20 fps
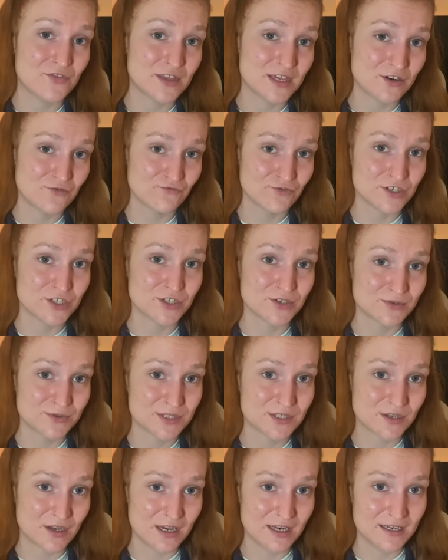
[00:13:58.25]
the original
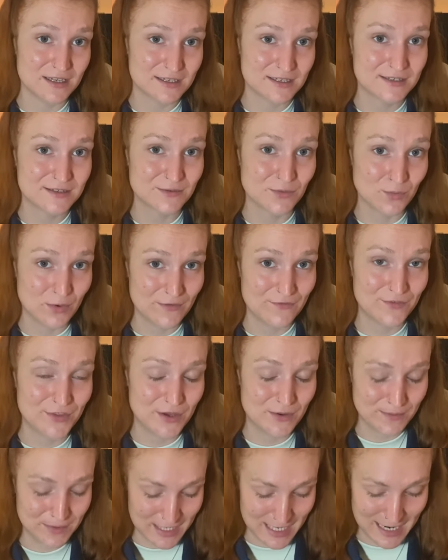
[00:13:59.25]
stylus with
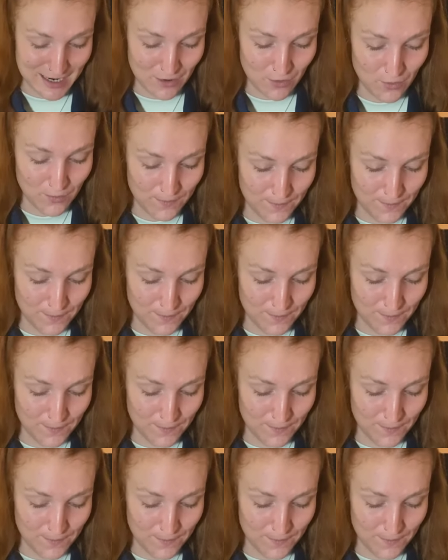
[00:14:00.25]
them now.